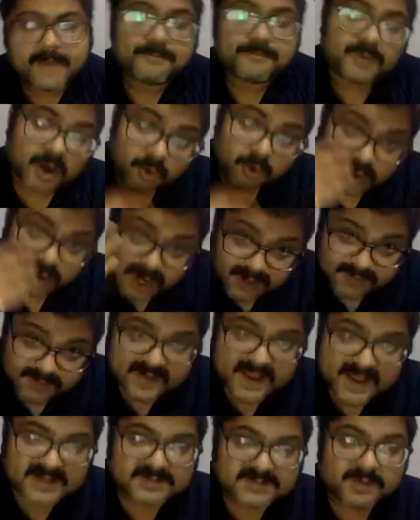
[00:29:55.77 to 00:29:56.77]
M.
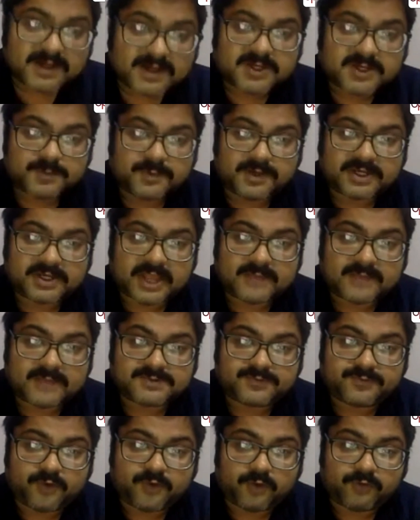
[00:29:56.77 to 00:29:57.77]
Karunanidhi has multiple
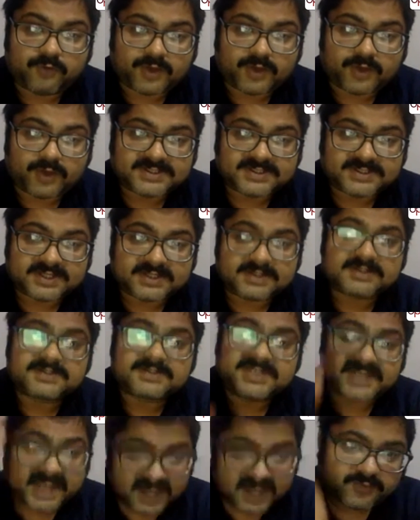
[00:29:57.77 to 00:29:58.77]
times vo voiced it.
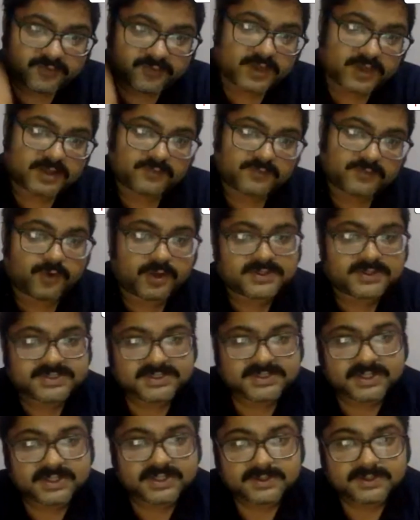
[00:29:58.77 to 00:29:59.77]
C. N. Annadurai has
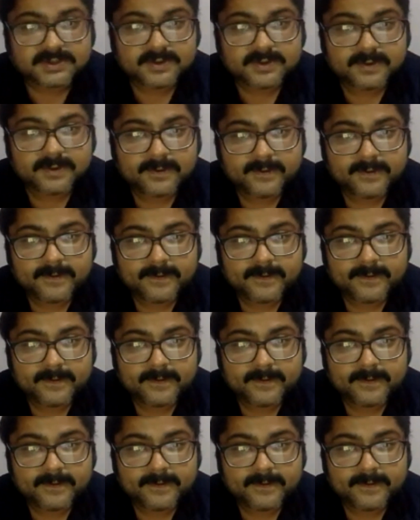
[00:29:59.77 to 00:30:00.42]
vo voiced it.